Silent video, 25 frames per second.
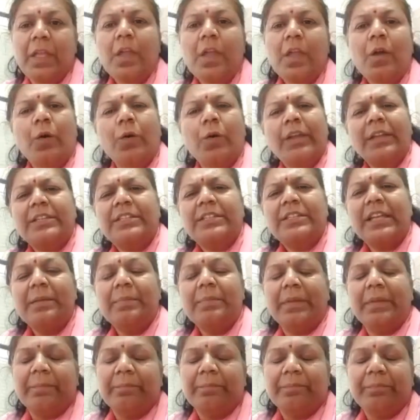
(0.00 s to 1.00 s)
Okay, tell
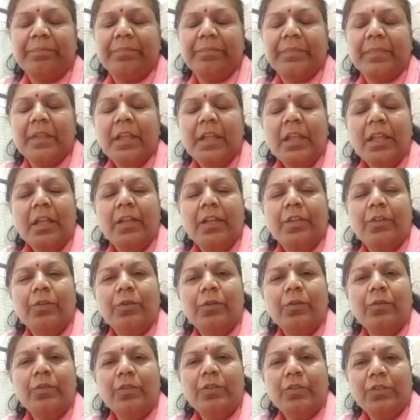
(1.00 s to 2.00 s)
me.
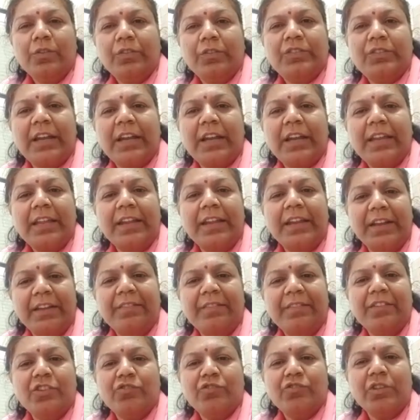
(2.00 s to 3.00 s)
You study
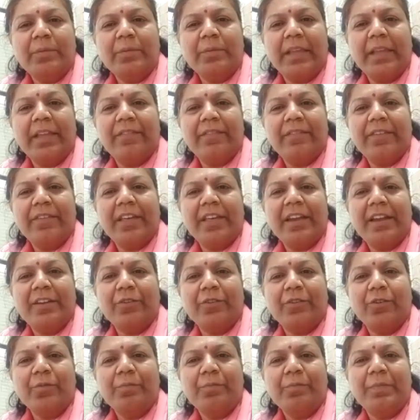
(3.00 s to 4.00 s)
individual behavior and
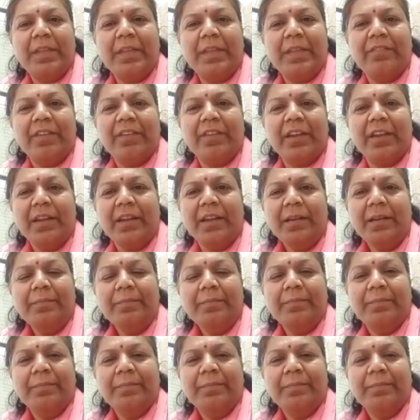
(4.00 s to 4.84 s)
group behavior, na?